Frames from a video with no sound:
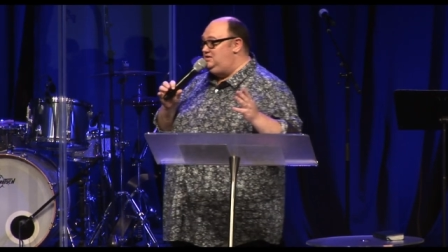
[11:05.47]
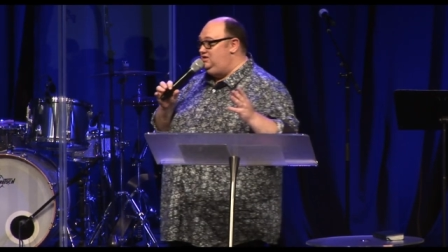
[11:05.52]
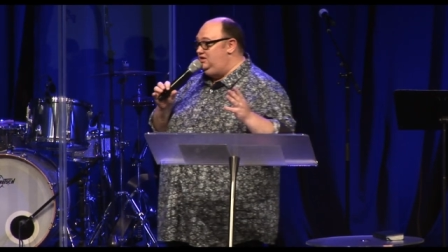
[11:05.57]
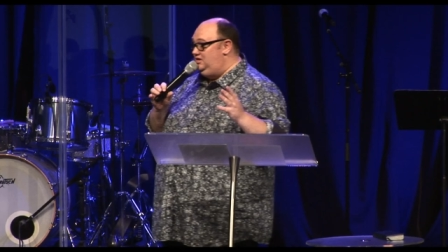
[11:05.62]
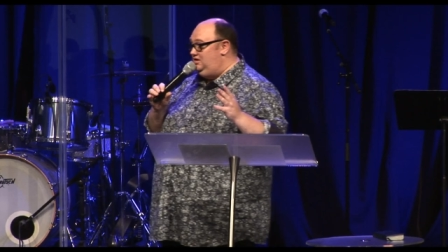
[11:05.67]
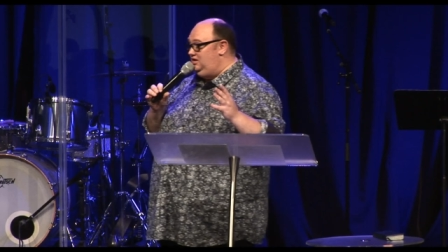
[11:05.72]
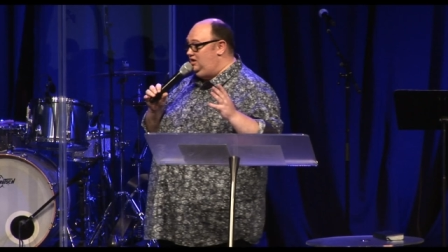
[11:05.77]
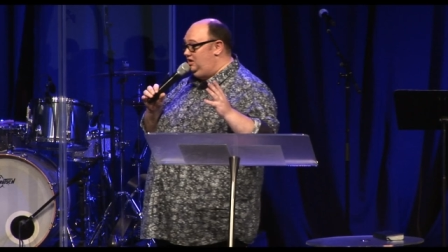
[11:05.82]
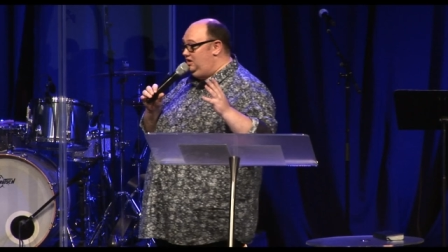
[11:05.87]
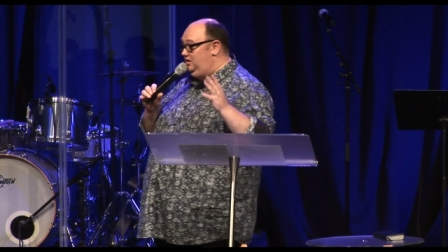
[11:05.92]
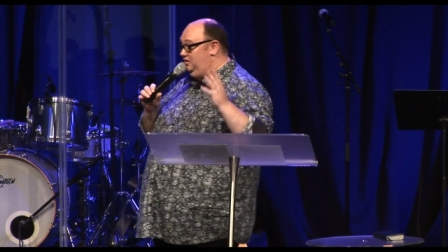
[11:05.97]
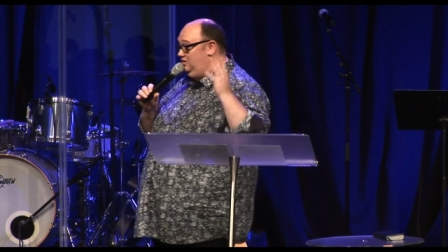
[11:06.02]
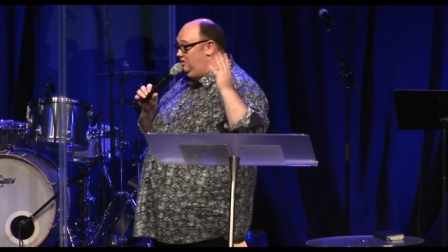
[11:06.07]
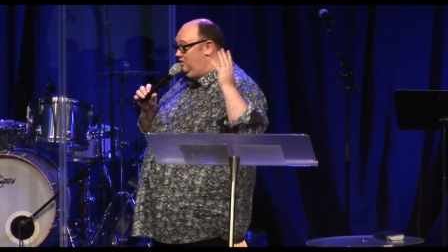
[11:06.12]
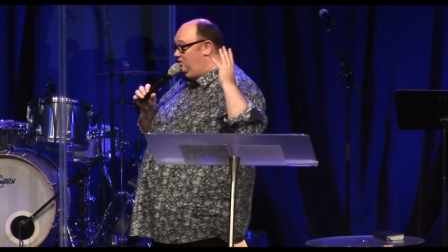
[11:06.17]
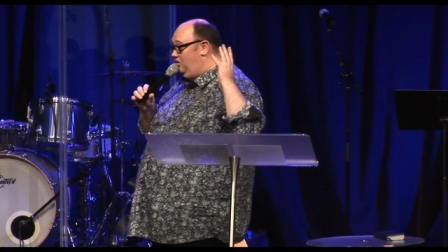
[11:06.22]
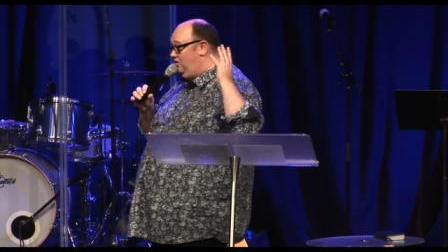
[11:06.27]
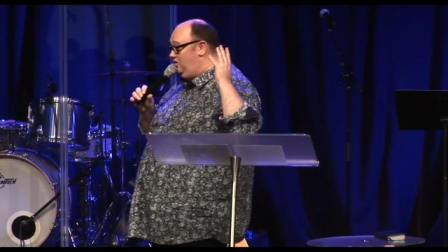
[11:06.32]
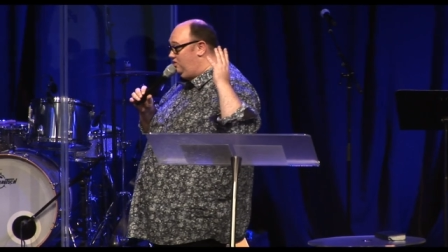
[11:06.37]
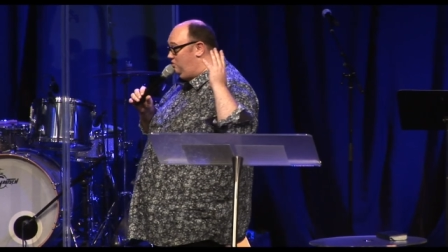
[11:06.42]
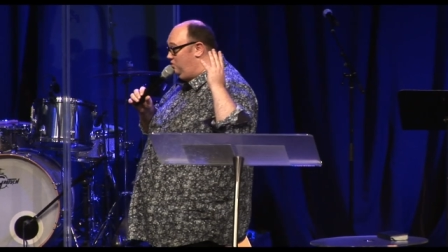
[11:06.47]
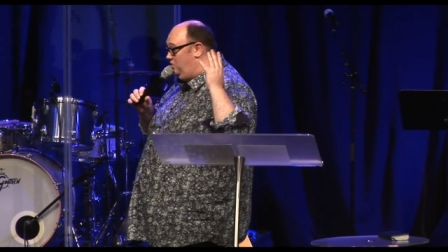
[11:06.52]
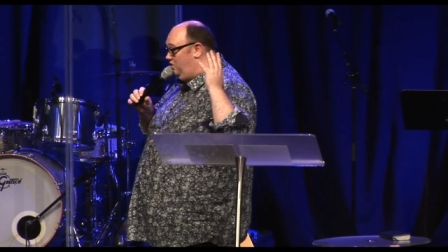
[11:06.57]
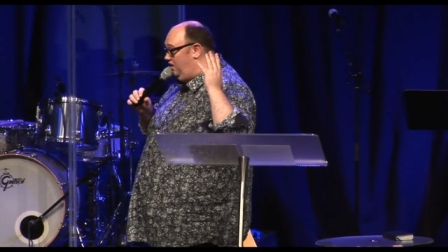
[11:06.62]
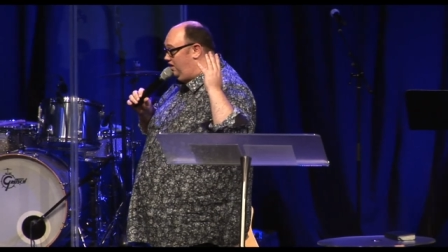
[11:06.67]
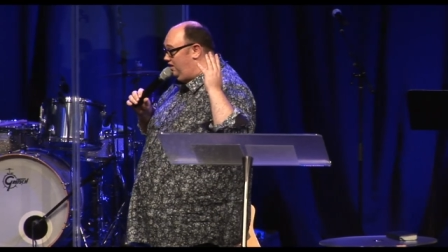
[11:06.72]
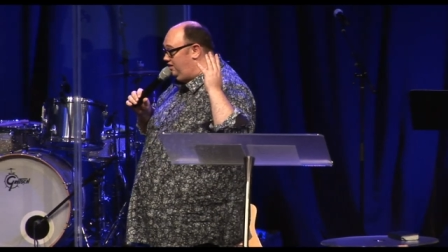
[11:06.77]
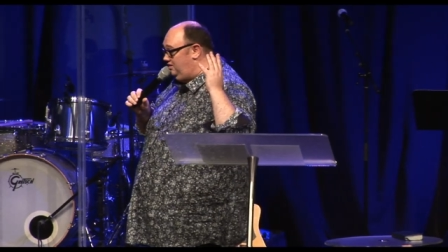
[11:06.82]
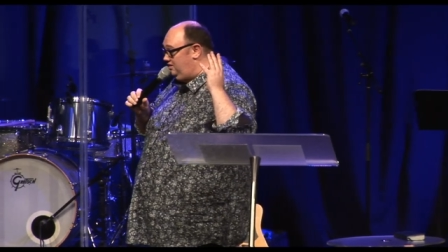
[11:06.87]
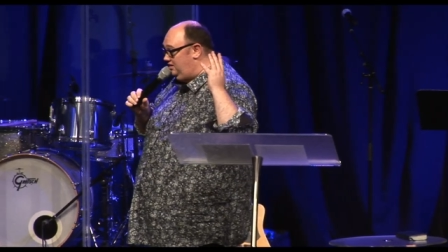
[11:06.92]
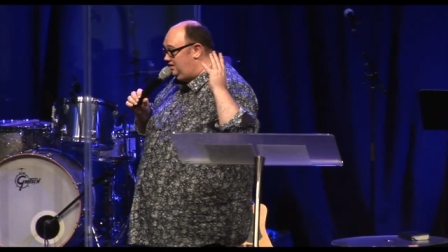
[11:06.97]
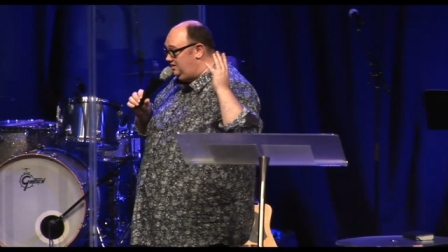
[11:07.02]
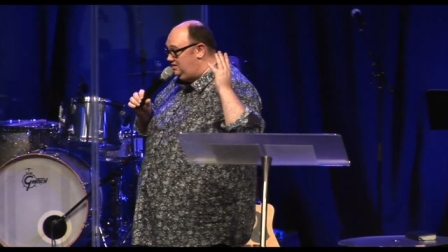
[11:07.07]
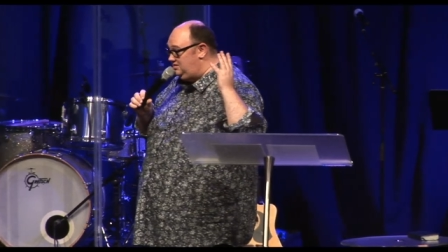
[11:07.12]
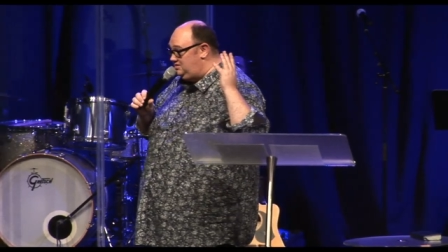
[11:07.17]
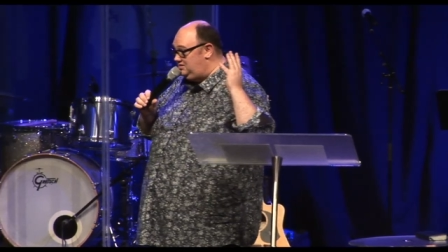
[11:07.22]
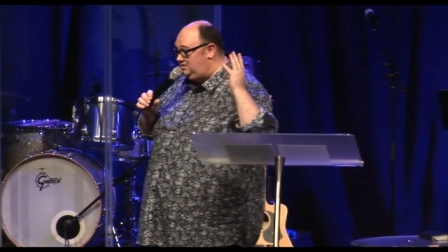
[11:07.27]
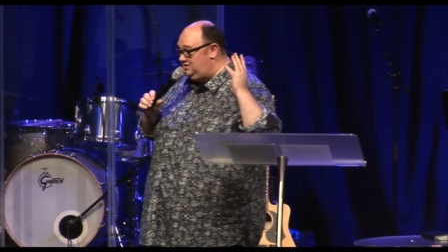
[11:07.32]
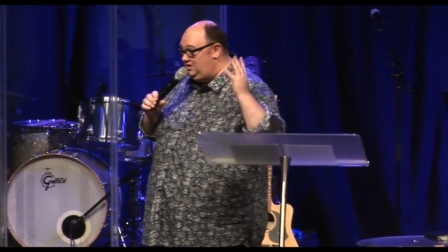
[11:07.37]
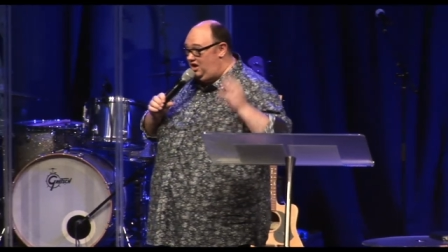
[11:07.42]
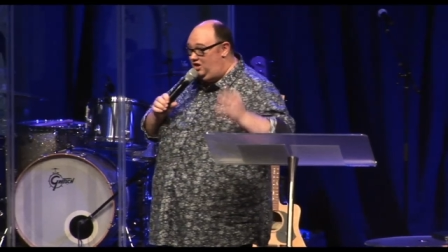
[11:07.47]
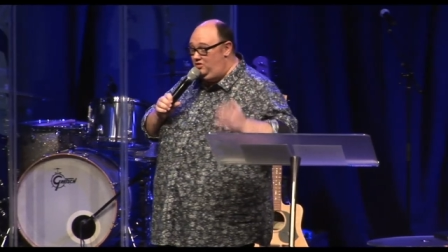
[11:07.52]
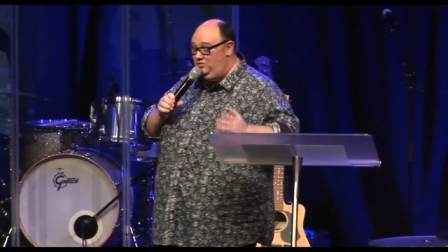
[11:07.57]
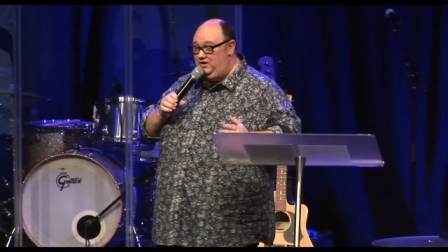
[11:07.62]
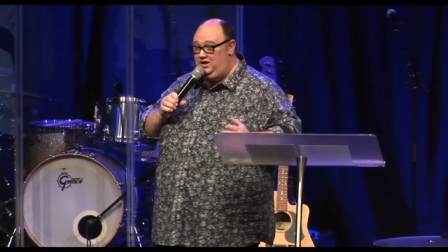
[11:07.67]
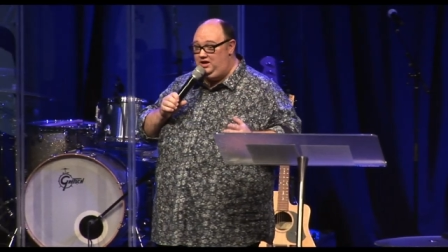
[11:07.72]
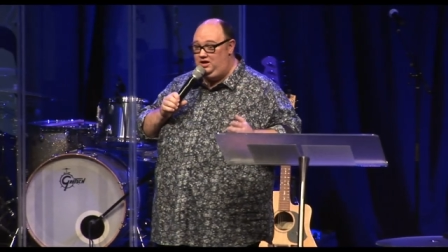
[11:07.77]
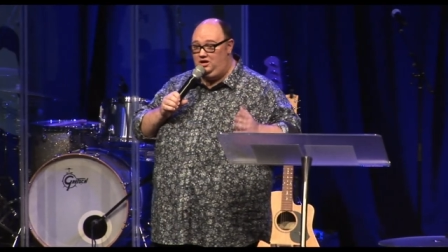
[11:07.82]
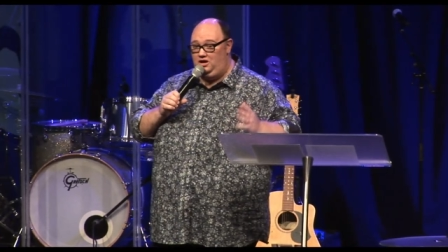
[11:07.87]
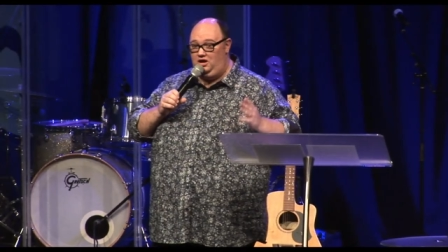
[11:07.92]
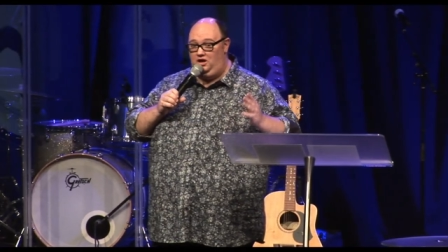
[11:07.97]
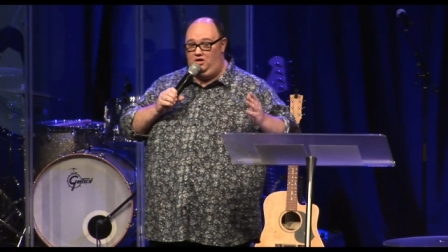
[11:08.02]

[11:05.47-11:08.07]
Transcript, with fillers: You think, Lord, what is going